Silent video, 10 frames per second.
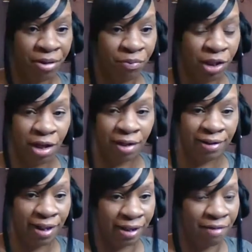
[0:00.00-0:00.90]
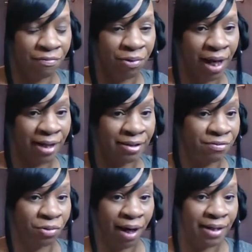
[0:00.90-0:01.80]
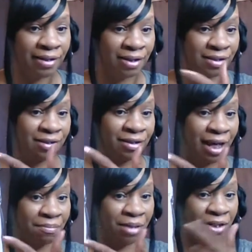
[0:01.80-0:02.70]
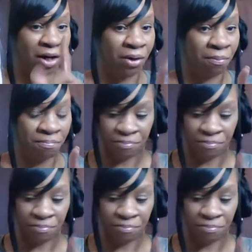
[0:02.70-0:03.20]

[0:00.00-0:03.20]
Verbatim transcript: What do y'all think? If you guys have tried this, let me know.